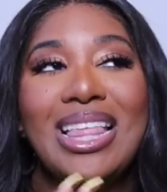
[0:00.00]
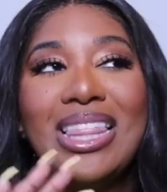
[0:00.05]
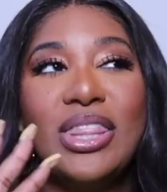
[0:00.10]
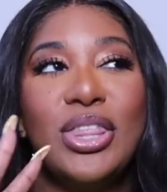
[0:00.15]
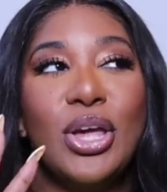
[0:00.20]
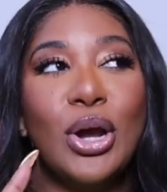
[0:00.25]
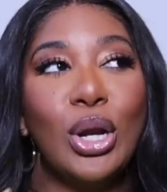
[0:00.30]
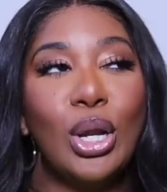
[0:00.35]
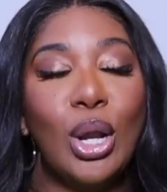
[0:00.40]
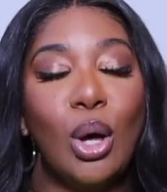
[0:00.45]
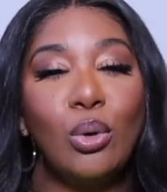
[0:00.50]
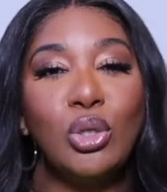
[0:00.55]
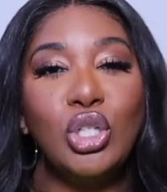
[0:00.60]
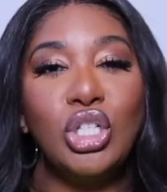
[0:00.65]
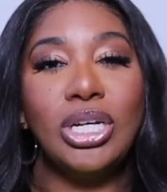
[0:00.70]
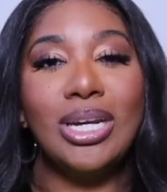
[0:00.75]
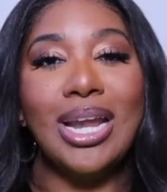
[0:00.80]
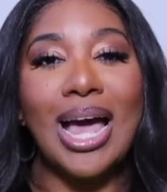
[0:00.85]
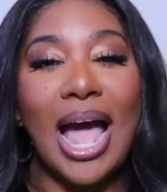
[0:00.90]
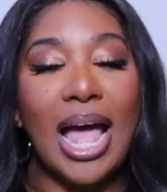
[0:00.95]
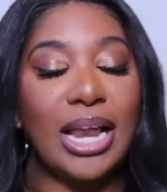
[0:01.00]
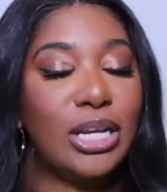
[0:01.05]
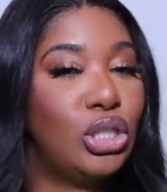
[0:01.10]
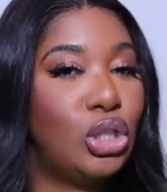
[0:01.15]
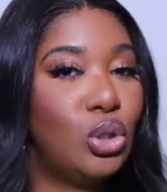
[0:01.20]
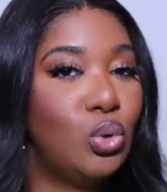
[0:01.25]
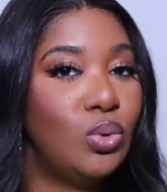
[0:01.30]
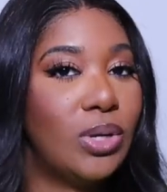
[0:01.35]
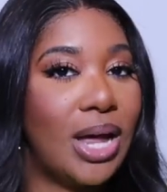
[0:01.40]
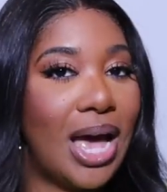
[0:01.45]
Their lotion, I
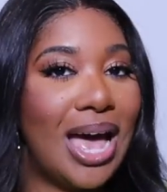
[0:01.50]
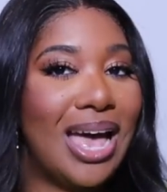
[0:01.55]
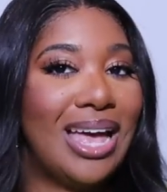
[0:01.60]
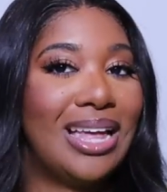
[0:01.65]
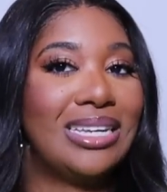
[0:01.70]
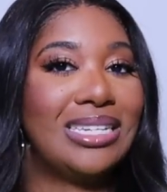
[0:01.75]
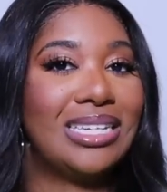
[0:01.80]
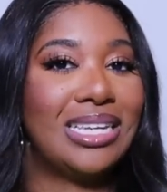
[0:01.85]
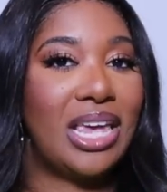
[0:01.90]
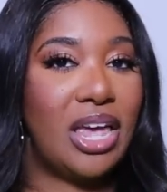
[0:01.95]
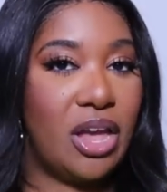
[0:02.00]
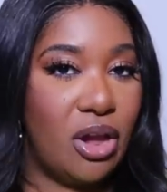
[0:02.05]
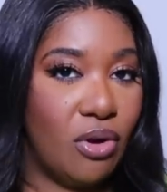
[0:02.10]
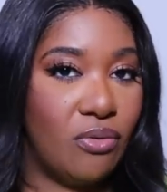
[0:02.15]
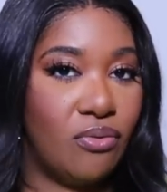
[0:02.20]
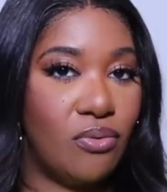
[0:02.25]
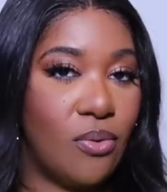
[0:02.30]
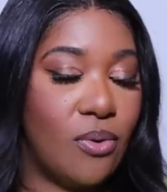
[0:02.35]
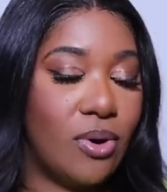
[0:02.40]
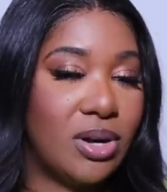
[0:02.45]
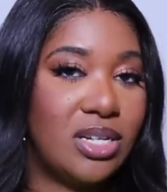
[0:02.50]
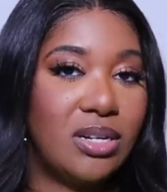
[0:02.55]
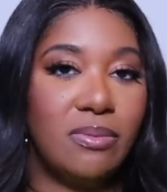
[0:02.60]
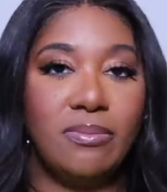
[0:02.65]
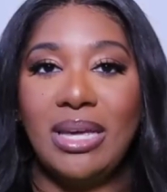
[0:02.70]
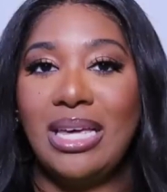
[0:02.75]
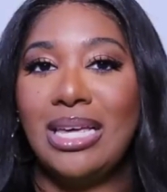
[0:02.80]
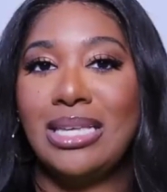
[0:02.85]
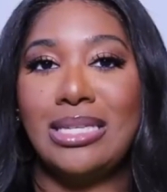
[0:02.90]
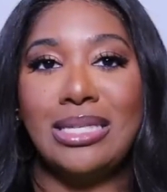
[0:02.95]
do not care for. To
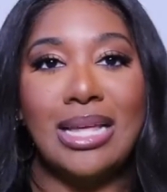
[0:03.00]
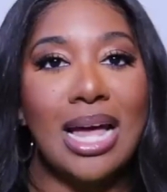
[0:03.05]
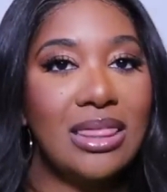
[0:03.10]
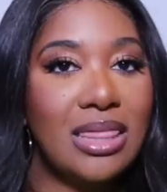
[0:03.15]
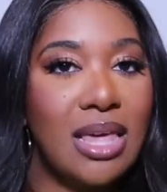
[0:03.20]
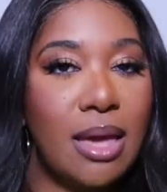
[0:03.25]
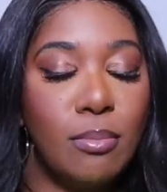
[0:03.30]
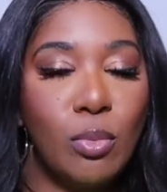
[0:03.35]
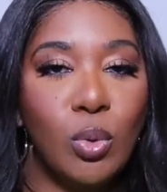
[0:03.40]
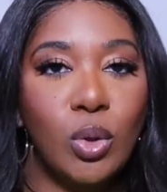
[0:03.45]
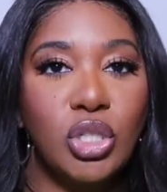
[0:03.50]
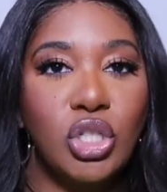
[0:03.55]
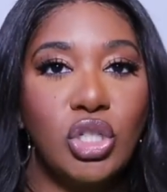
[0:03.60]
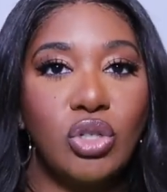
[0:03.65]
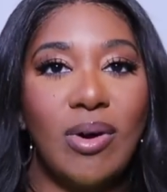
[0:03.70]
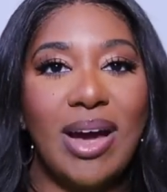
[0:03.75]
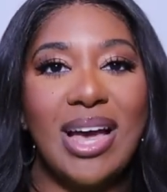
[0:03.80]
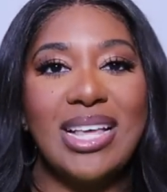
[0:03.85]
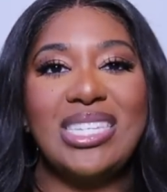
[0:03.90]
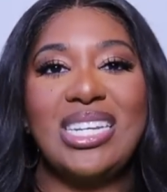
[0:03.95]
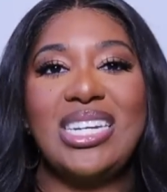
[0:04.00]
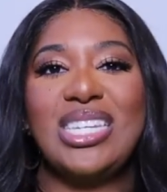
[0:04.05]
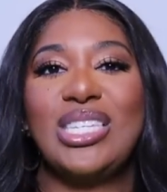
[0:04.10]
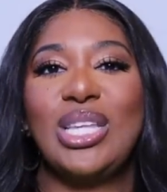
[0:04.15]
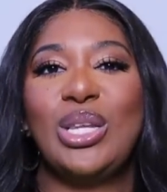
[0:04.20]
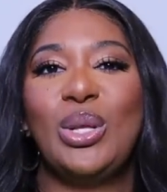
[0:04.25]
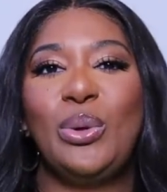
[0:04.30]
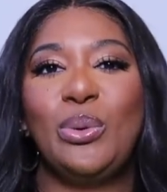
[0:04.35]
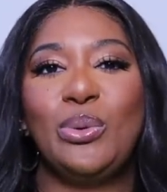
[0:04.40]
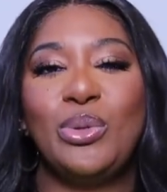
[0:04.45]
me, it's not that moisturizing. It's
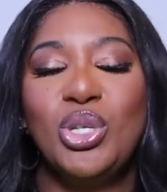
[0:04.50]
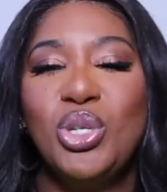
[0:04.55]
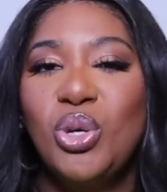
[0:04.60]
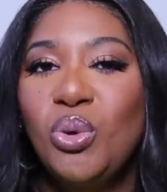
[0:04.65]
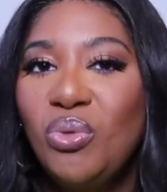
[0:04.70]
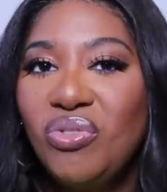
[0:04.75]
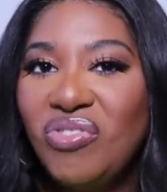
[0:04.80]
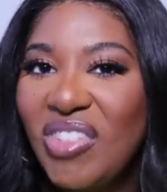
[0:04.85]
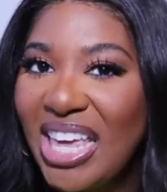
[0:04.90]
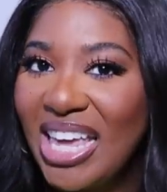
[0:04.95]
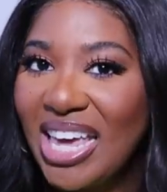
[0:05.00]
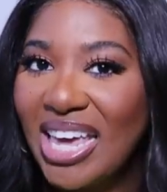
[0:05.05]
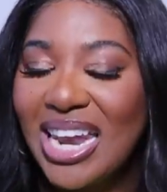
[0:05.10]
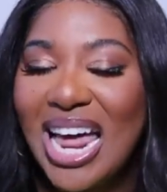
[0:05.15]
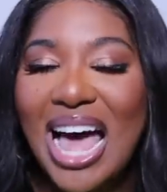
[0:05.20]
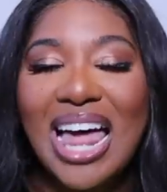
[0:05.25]
a little too thin.